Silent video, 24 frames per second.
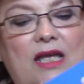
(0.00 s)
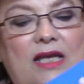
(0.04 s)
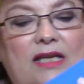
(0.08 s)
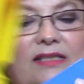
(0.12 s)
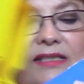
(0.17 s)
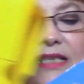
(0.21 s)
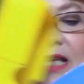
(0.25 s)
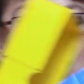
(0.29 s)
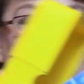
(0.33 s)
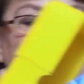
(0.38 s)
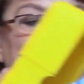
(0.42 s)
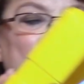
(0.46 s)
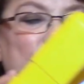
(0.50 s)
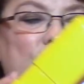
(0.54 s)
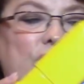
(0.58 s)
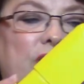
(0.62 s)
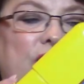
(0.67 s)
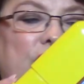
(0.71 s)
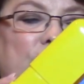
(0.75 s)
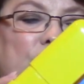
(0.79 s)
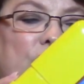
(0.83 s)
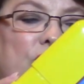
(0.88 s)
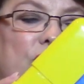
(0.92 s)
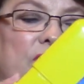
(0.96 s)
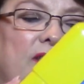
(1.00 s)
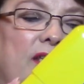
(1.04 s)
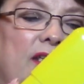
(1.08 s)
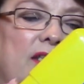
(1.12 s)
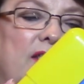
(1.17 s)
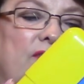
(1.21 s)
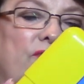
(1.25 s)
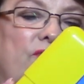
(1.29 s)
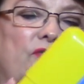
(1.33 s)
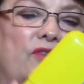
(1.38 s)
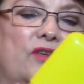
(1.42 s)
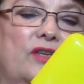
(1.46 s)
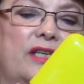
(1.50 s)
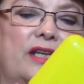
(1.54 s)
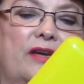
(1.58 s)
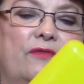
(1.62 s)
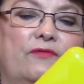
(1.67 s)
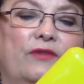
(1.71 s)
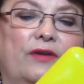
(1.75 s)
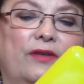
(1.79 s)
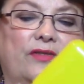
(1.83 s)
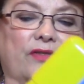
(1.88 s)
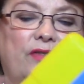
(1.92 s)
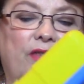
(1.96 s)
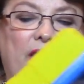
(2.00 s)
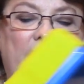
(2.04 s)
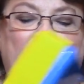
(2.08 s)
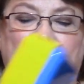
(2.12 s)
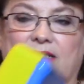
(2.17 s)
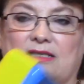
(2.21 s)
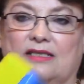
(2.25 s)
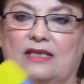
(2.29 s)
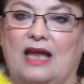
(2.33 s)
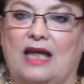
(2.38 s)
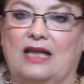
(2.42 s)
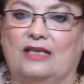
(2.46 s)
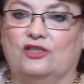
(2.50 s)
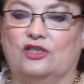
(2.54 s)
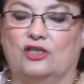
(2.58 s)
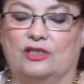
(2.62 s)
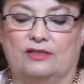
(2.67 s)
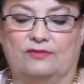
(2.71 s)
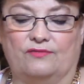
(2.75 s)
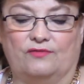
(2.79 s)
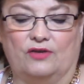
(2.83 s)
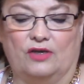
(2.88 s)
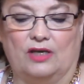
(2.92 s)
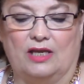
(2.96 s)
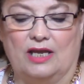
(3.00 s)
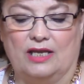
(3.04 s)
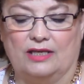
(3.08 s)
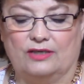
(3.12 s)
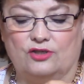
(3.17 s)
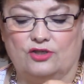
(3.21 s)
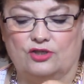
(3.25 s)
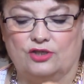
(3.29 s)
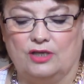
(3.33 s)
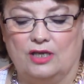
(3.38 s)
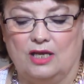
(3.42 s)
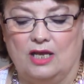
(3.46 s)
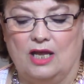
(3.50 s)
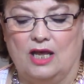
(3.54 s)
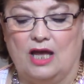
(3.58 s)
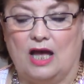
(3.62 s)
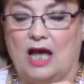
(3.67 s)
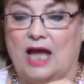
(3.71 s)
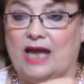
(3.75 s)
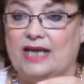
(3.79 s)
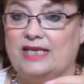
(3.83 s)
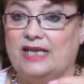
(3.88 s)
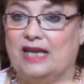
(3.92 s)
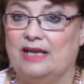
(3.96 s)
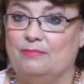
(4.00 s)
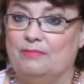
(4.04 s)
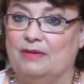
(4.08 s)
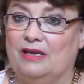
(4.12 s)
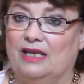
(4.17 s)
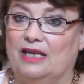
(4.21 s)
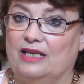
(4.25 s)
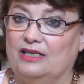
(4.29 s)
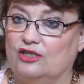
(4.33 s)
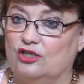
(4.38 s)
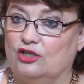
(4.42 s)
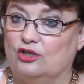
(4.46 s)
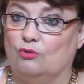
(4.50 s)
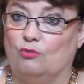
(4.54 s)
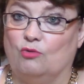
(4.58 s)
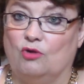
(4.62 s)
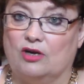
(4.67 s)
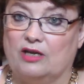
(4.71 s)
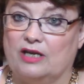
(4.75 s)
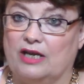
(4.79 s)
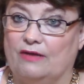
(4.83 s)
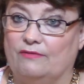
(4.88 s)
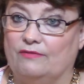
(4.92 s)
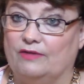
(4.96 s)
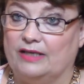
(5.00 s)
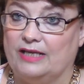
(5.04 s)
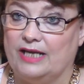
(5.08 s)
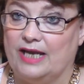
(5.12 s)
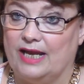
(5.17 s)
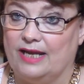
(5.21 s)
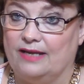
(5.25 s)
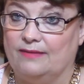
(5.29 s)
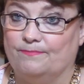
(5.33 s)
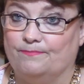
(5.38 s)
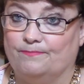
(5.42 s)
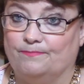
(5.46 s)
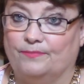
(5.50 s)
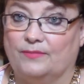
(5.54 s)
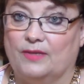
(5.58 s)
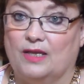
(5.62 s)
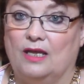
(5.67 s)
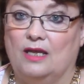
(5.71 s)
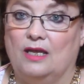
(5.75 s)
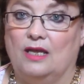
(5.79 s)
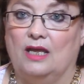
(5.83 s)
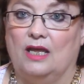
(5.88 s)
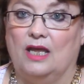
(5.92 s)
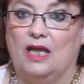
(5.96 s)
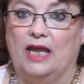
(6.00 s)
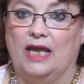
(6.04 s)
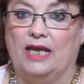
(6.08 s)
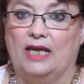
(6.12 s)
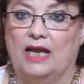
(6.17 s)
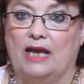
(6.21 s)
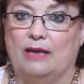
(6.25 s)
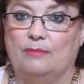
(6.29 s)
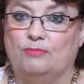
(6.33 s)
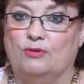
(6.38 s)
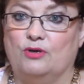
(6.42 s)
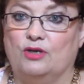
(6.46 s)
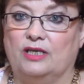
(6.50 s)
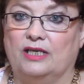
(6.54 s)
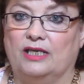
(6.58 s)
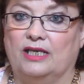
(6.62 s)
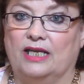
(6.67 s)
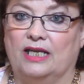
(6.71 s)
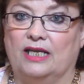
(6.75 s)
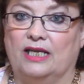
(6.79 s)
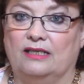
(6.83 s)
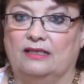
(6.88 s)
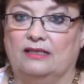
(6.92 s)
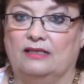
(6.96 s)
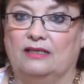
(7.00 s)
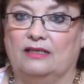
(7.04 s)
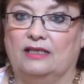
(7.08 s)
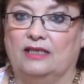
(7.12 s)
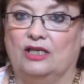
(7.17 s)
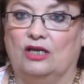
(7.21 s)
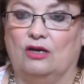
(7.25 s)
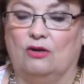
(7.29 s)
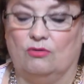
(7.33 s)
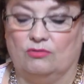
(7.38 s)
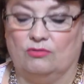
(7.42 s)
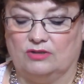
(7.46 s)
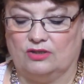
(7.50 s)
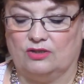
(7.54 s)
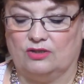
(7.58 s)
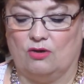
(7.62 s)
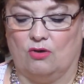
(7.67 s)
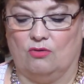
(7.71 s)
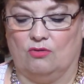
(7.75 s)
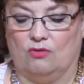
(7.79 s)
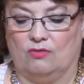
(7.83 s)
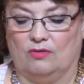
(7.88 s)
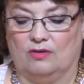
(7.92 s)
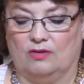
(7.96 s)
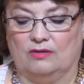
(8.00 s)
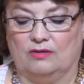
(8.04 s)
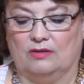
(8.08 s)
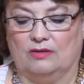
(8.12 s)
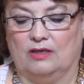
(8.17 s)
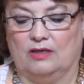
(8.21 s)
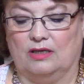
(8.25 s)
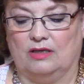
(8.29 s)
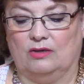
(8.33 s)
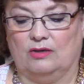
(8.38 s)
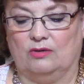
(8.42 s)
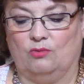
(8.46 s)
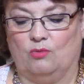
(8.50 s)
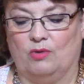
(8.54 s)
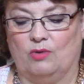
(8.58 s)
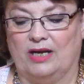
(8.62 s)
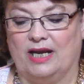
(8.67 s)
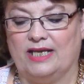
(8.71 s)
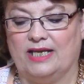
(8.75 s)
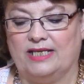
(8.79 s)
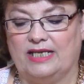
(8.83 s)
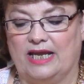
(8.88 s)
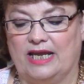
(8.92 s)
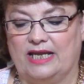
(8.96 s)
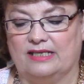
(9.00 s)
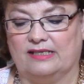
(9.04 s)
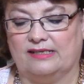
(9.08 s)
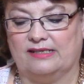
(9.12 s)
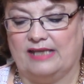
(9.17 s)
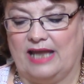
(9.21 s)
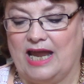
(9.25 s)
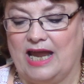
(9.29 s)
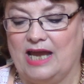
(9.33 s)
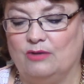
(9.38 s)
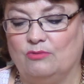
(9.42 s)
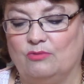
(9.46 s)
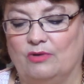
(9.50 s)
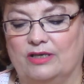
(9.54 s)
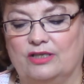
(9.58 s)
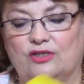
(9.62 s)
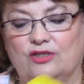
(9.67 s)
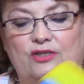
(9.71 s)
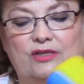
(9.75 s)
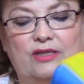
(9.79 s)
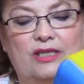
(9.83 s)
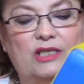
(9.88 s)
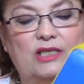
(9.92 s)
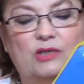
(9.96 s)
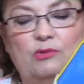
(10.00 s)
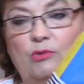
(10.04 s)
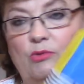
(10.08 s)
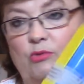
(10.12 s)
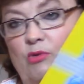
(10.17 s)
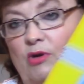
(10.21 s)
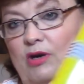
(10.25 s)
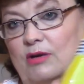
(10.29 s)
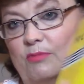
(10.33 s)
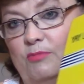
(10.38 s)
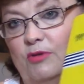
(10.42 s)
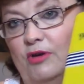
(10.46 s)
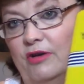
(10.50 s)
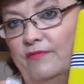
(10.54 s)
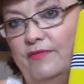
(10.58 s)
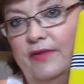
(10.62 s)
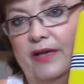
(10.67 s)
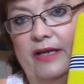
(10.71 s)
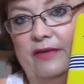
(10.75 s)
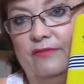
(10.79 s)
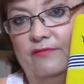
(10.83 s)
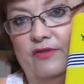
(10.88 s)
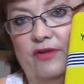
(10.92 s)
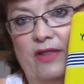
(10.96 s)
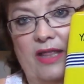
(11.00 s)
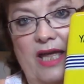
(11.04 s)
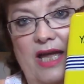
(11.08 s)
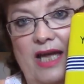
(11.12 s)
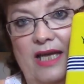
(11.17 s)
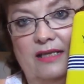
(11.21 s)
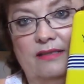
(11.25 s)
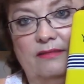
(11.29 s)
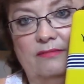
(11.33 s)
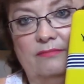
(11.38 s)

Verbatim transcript: See, and you could use this for different things, not just for lunch. I take my lunch to work every day, and I put it in, you know, so when I take a sandwich, this would work perfect for that.